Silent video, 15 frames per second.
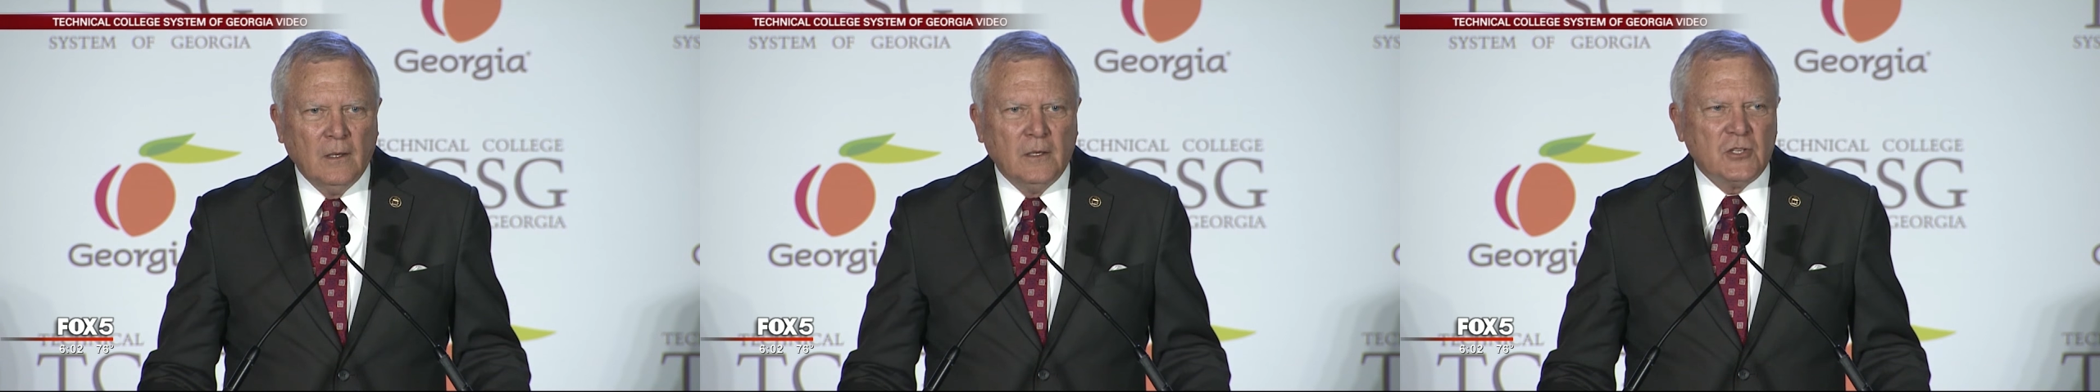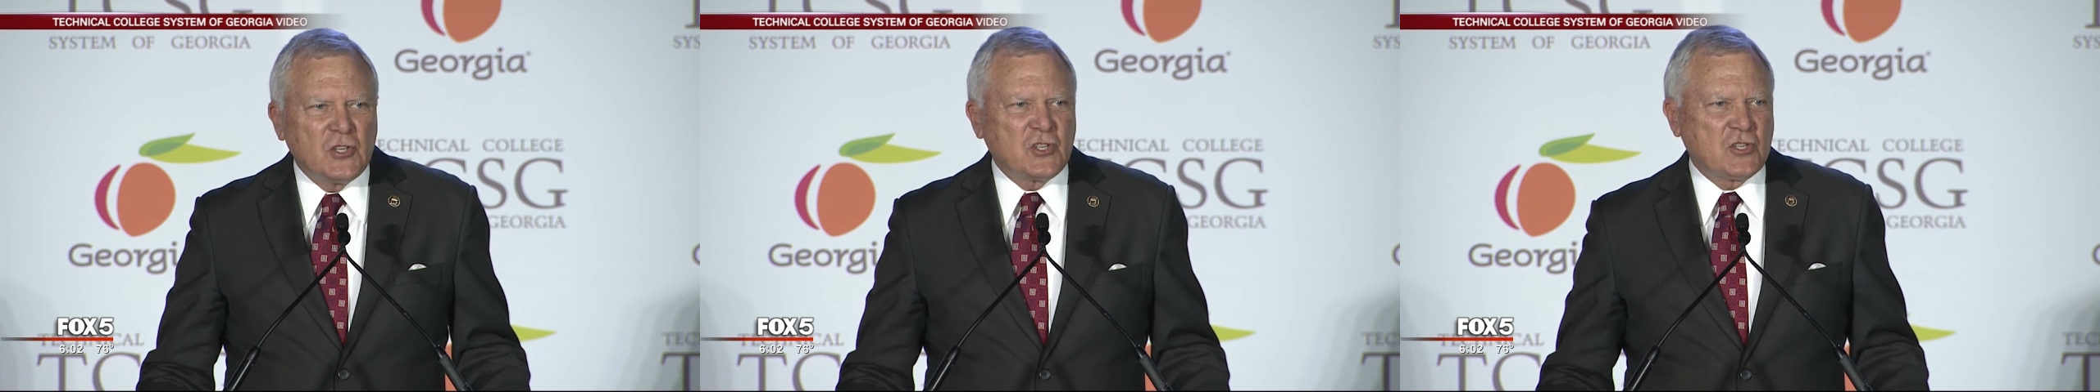
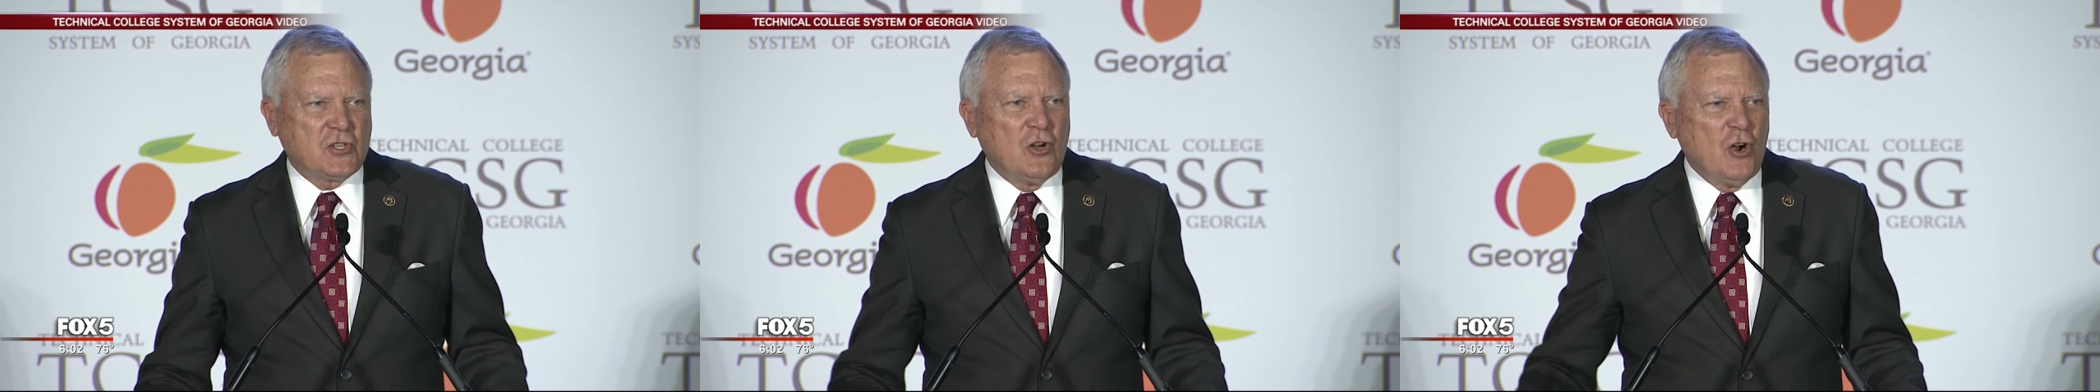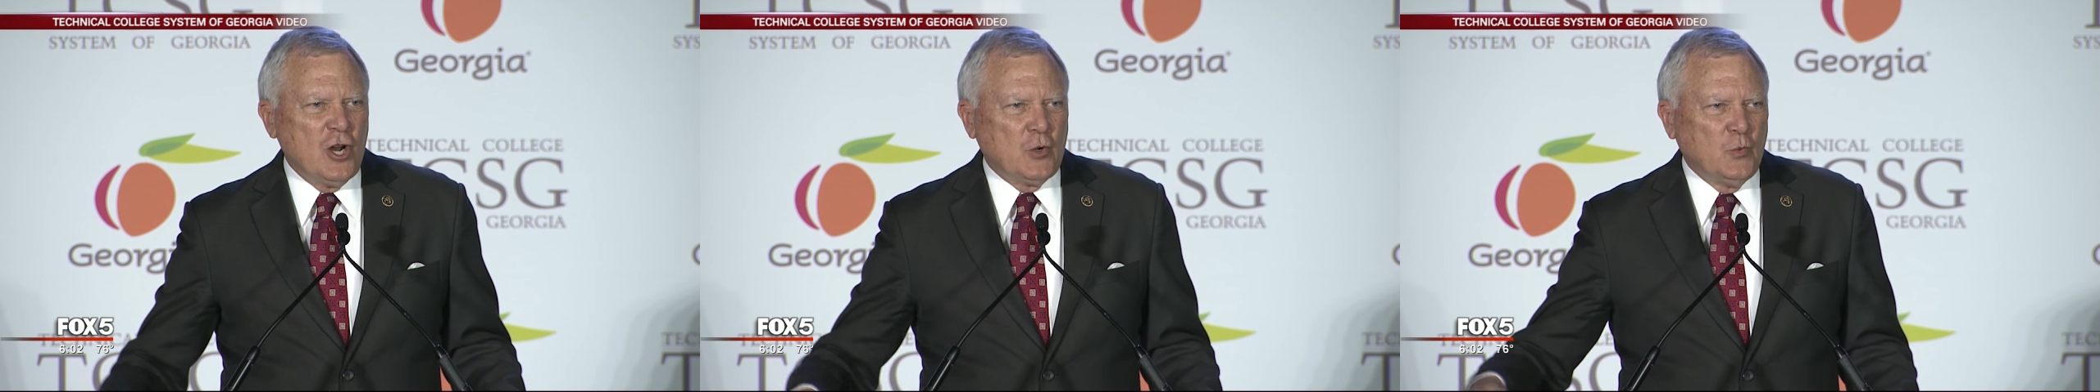
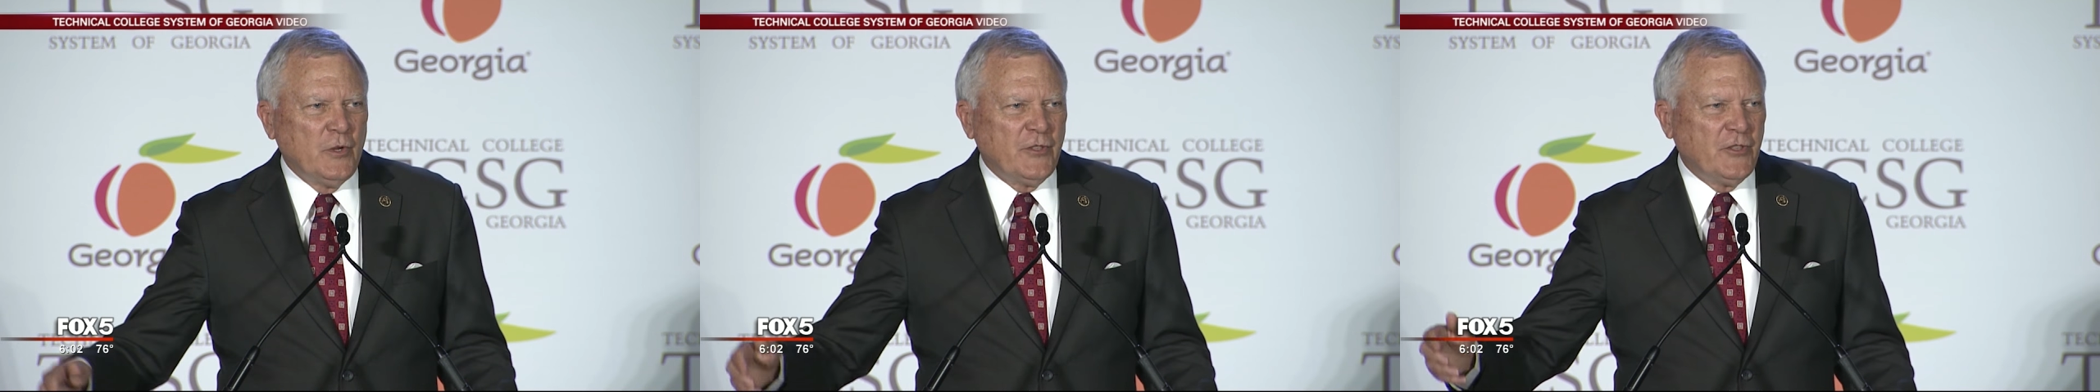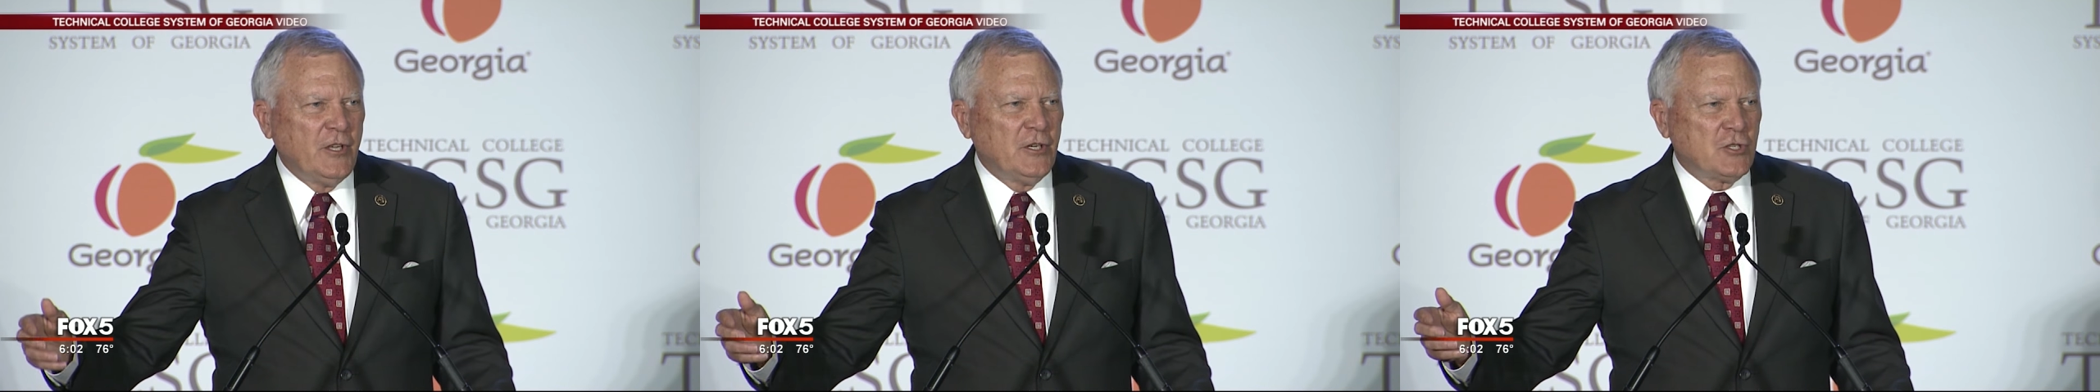start
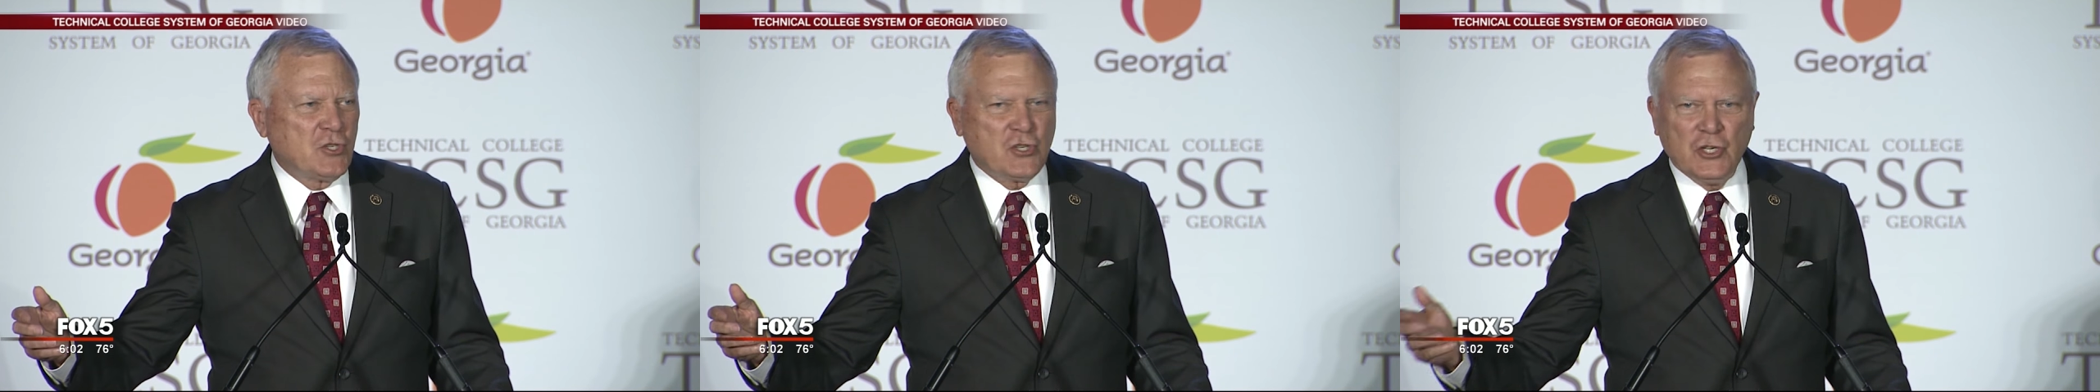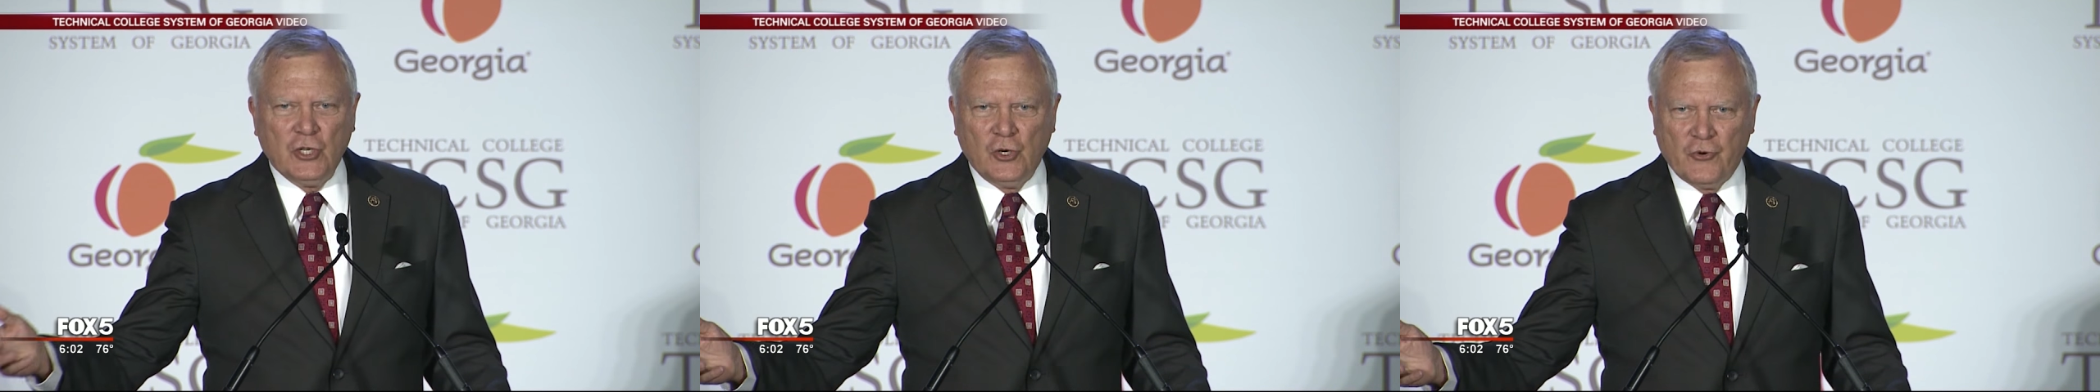with their
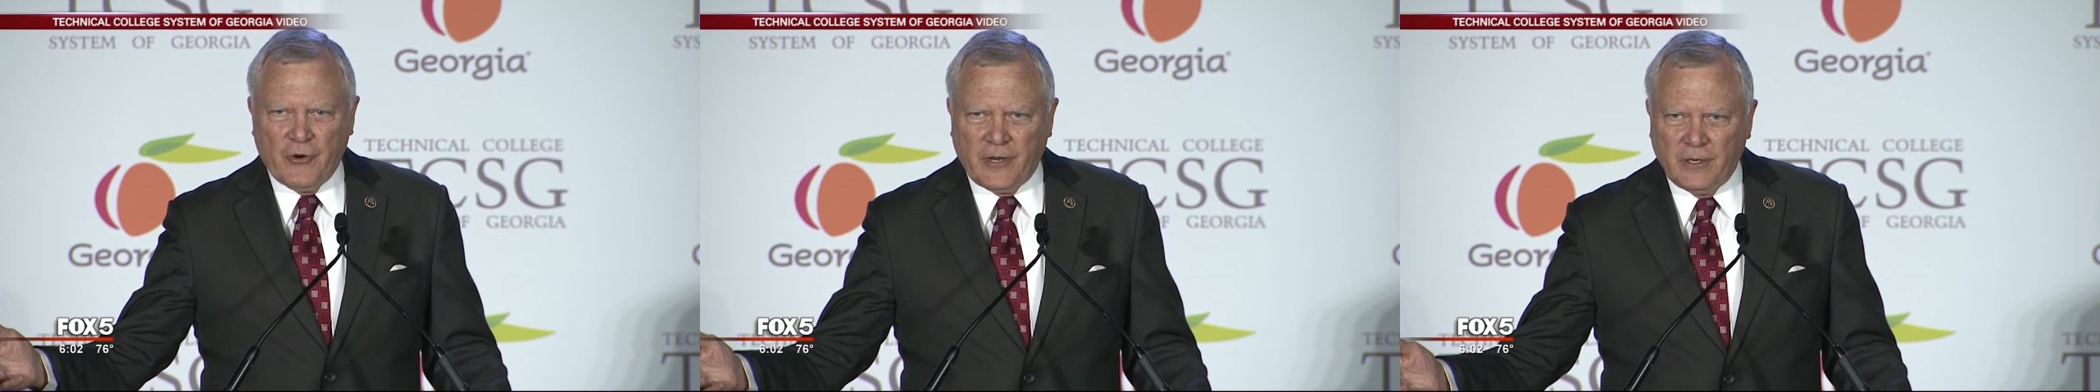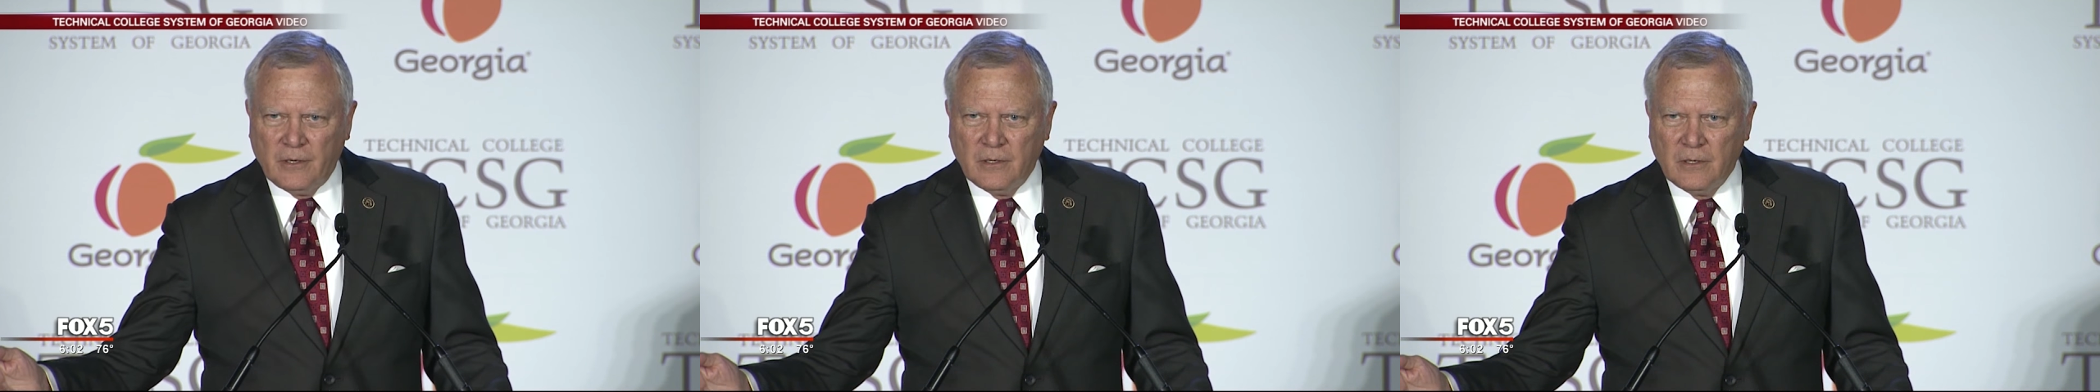children.